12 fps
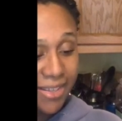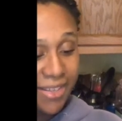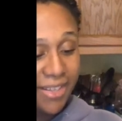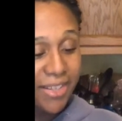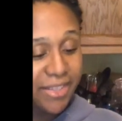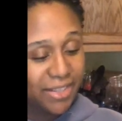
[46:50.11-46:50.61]

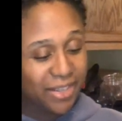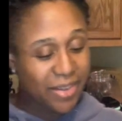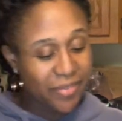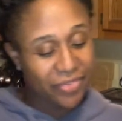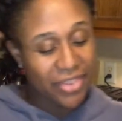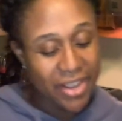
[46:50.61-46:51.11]
You
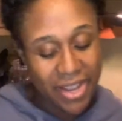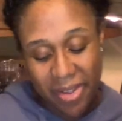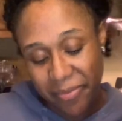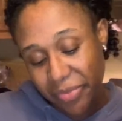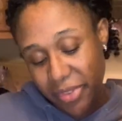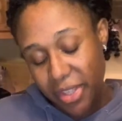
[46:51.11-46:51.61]
do? Okay.
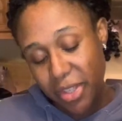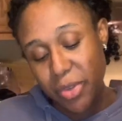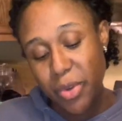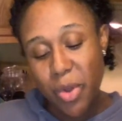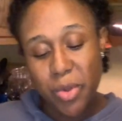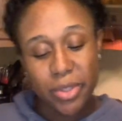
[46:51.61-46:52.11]

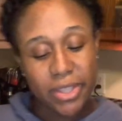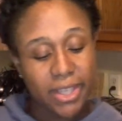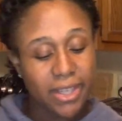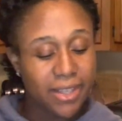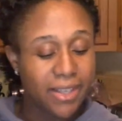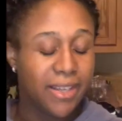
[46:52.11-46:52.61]
You hold
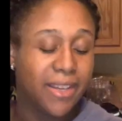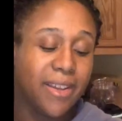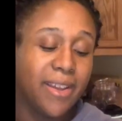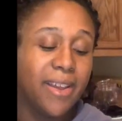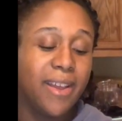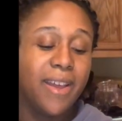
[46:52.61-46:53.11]
it
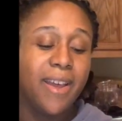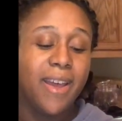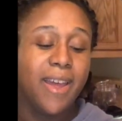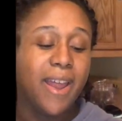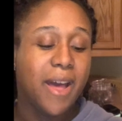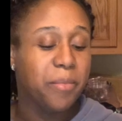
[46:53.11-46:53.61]

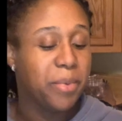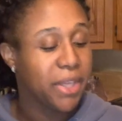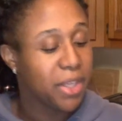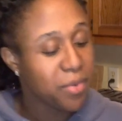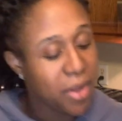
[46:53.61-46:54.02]
and I'll pick you